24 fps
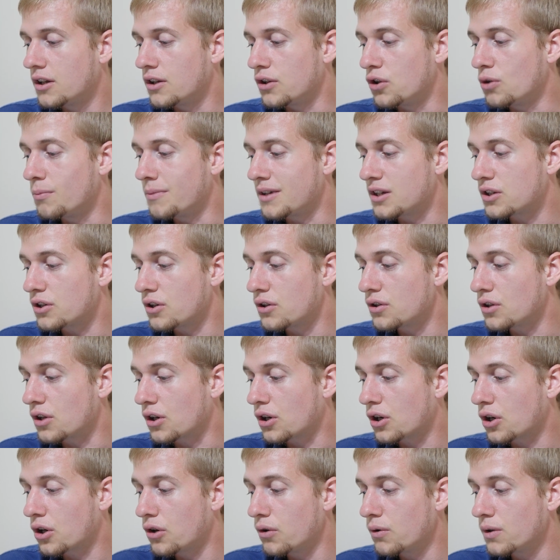you may turn
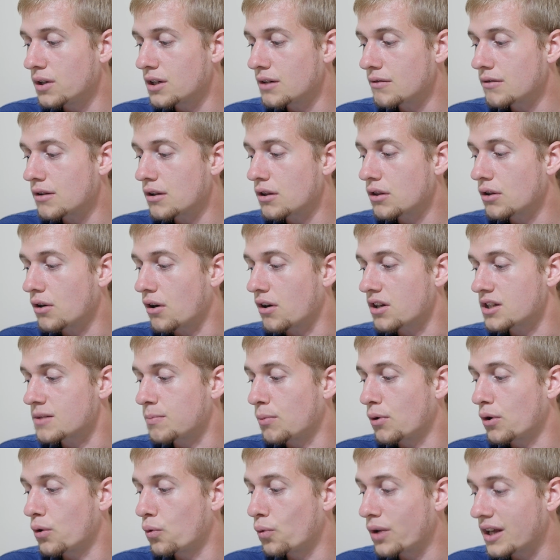the current of the thoughts
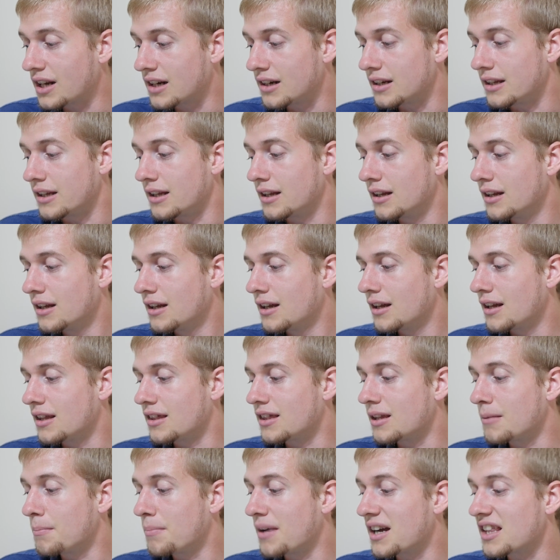more readily
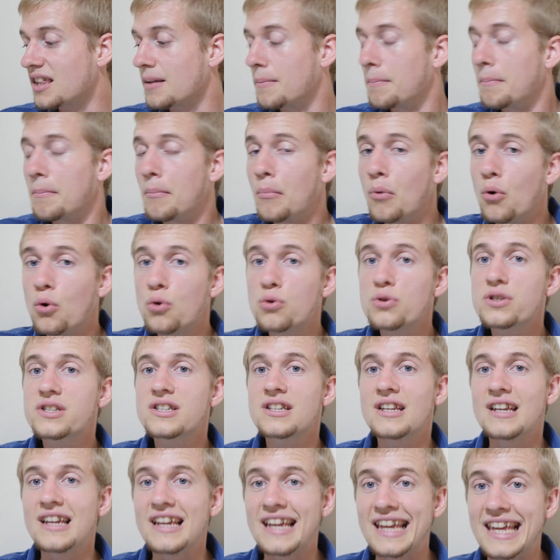than by the most
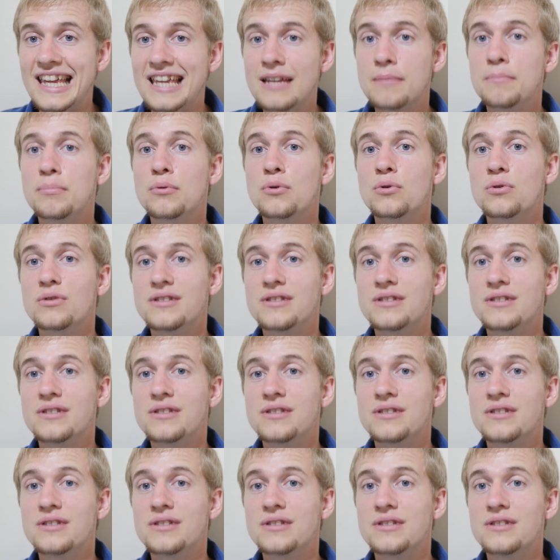able